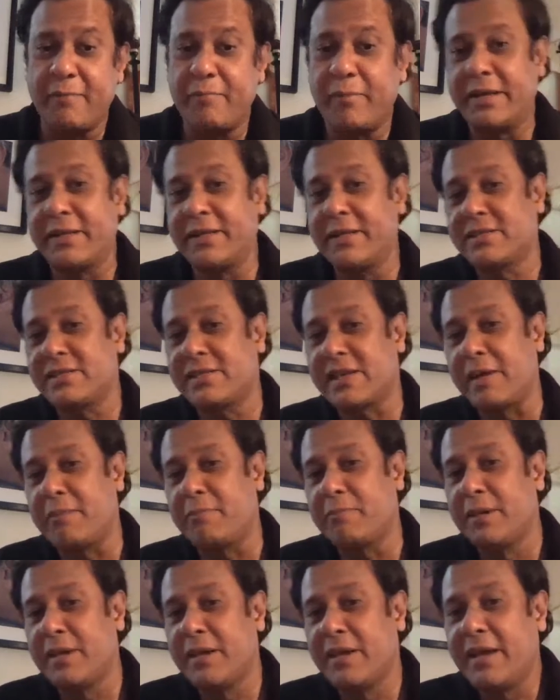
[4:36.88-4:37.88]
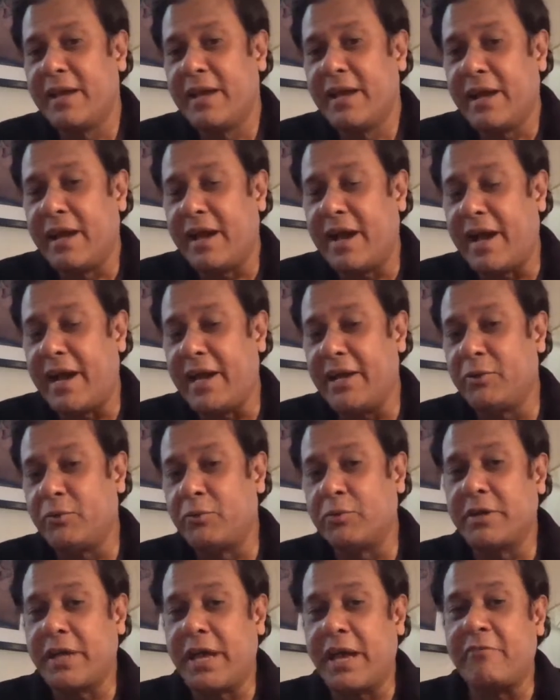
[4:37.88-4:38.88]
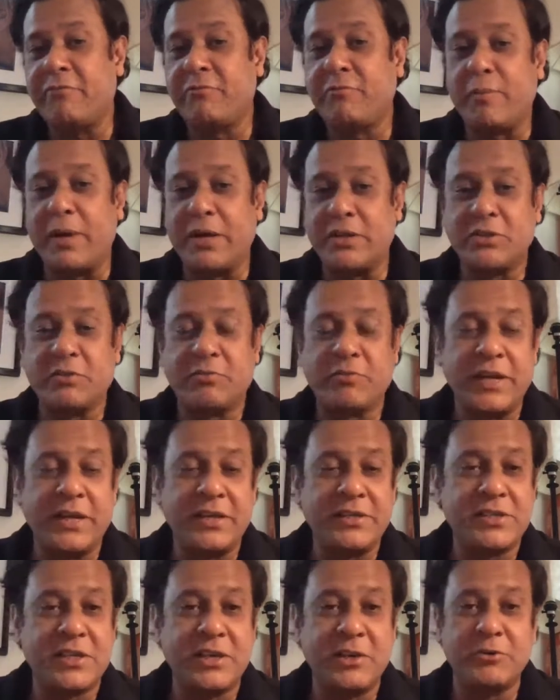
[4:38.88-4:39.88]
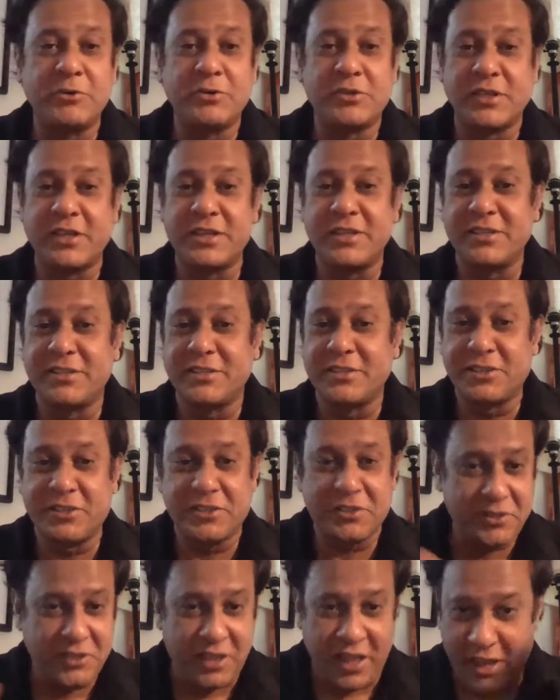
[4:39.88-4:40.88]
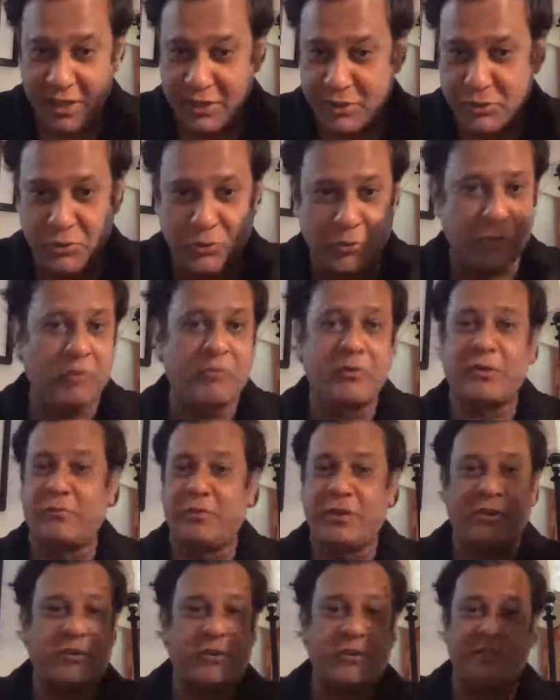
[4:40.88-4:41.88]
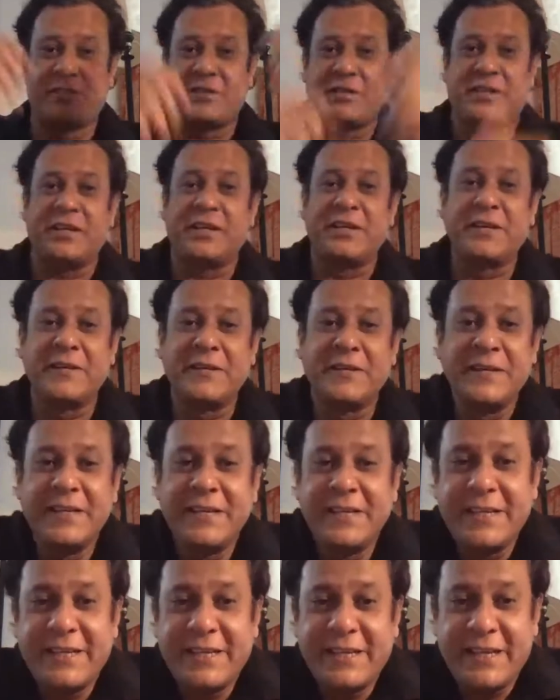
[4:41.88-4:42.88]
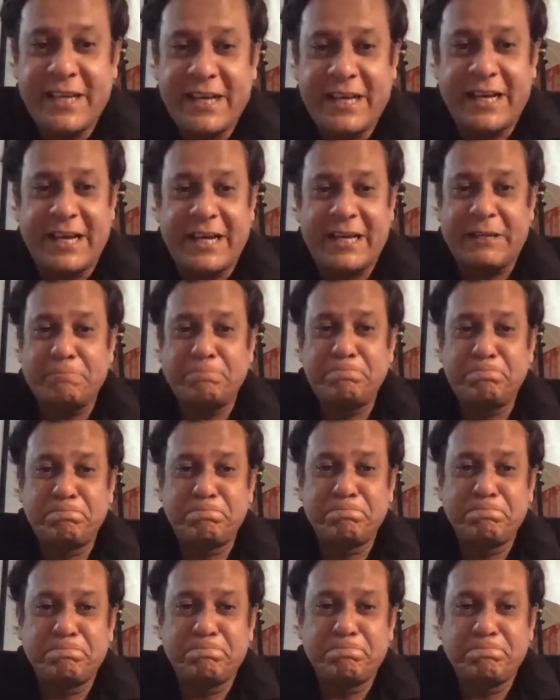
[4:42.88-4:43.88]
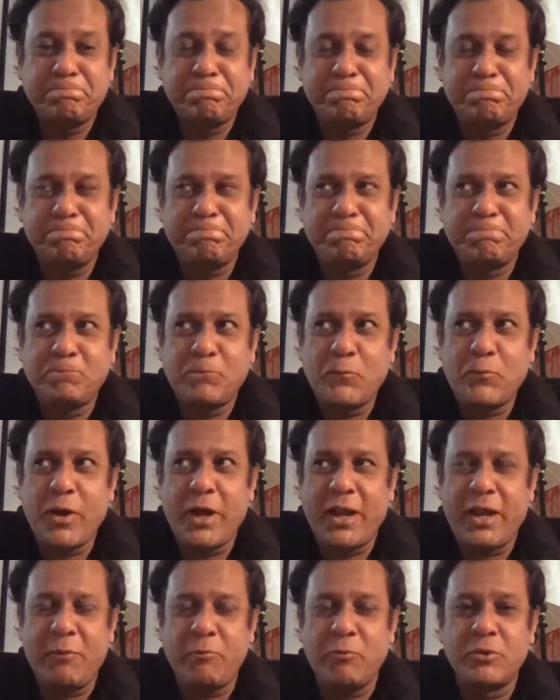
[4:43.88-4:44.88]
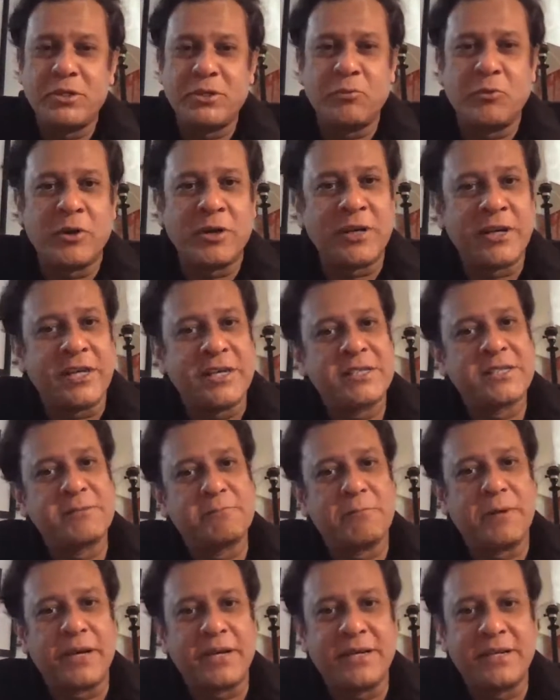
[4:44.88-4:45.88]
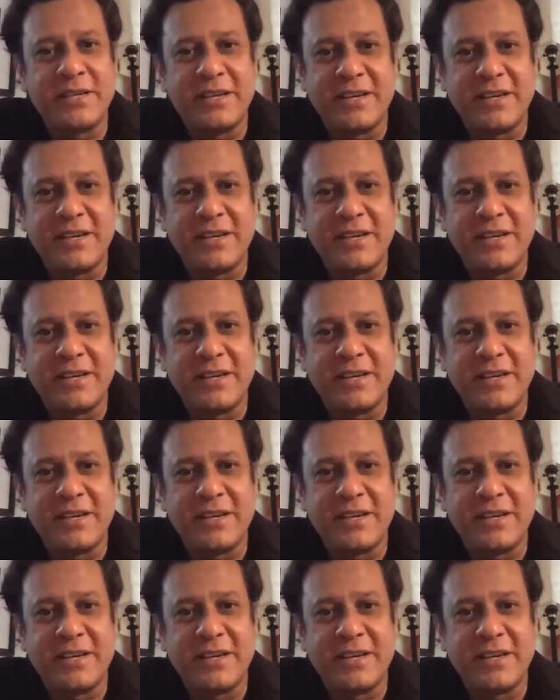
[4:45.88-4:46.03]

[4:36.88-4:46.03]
this time I don't have much of an excuse, since thanks to COVID we are all sitting I won't say workless, but